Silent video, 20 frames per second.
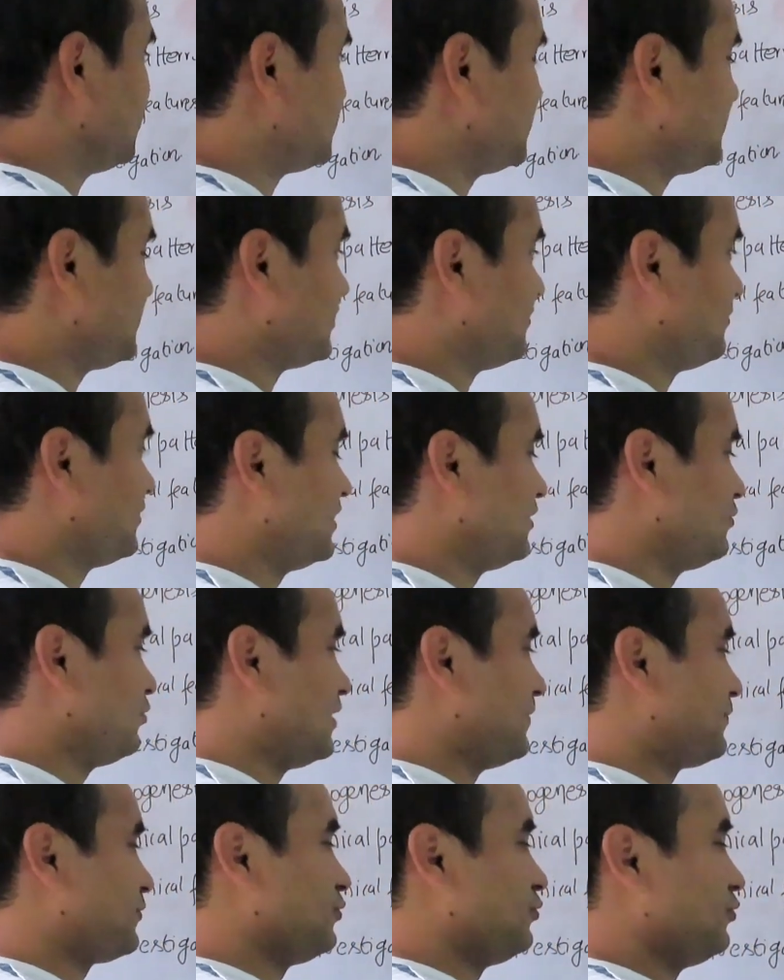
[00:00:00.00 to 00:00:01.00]
syndrome, then we
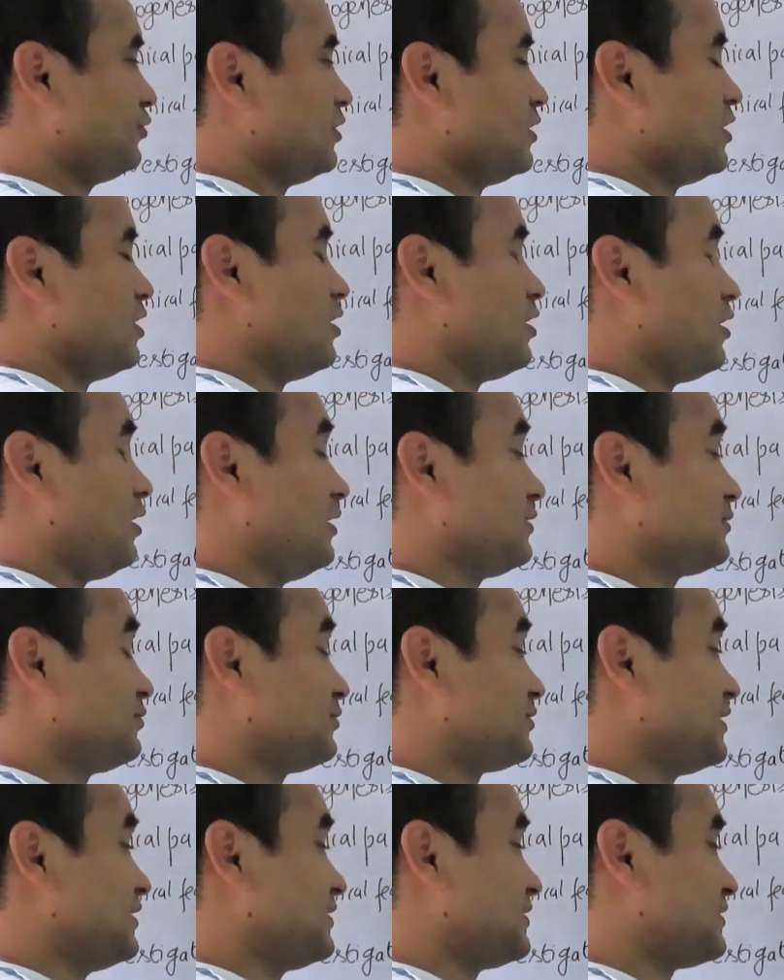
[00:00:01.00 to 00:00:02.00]
have to
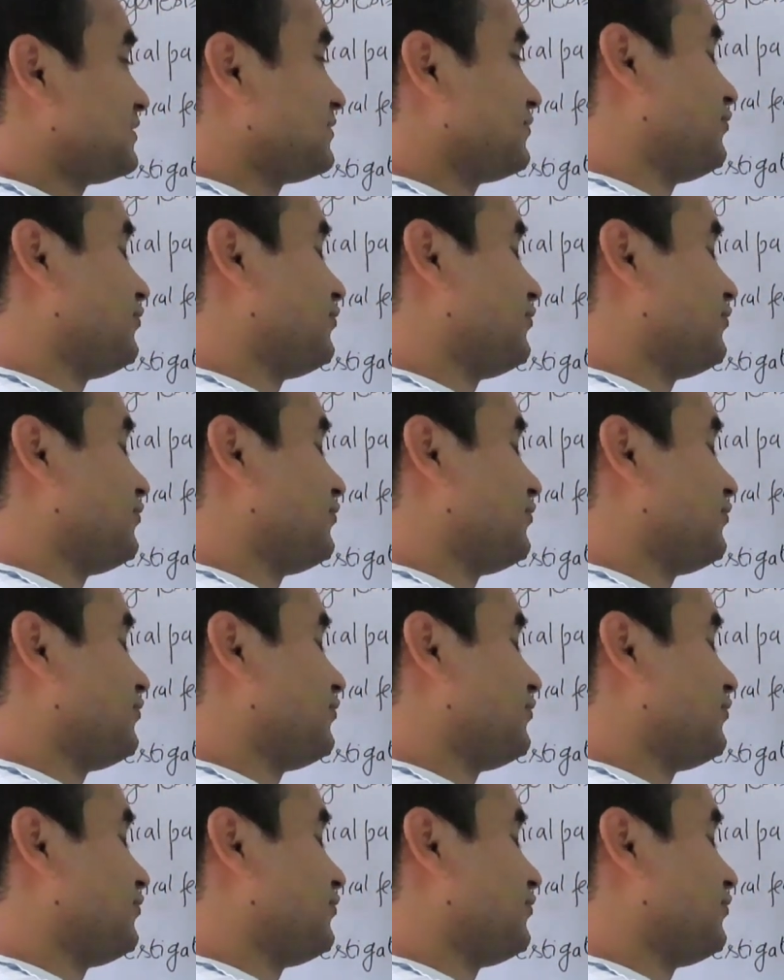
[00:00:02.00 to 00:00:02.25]
also test